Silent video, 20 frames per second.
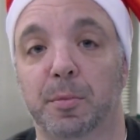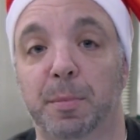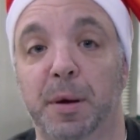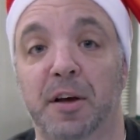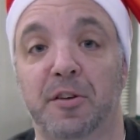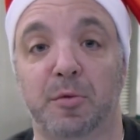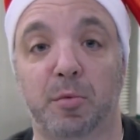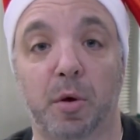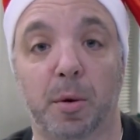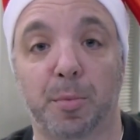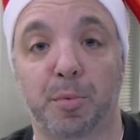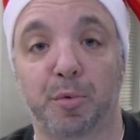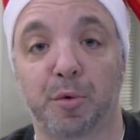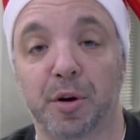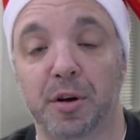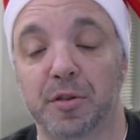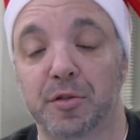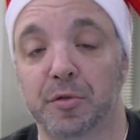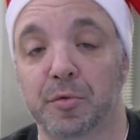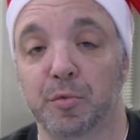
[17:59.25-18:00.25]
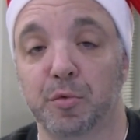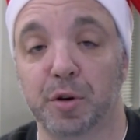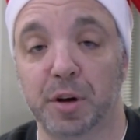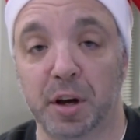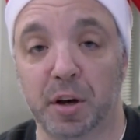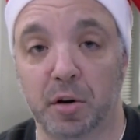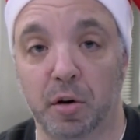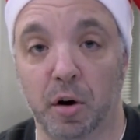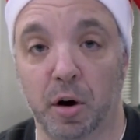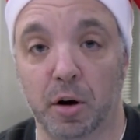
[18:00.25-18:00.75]
Pascual Perez
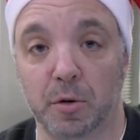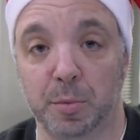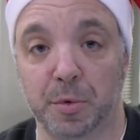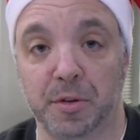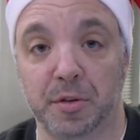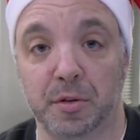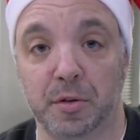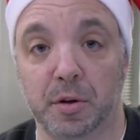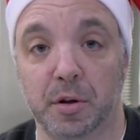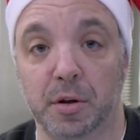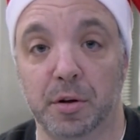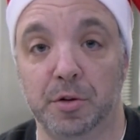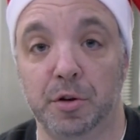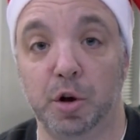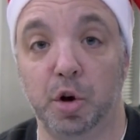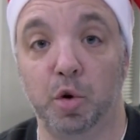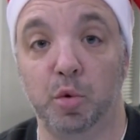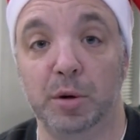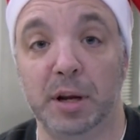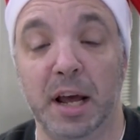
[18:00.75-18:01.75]
rookie card with no